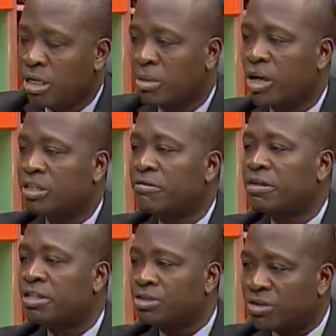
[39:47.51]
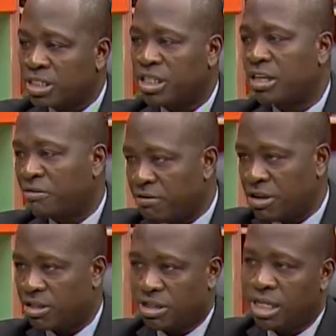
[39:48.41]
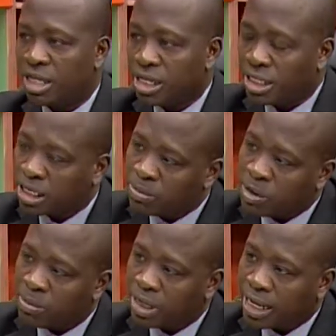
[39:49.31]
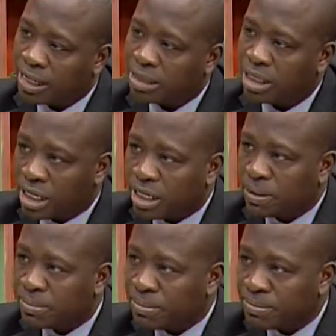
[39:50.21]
because of the trust and the faith that the people had in him?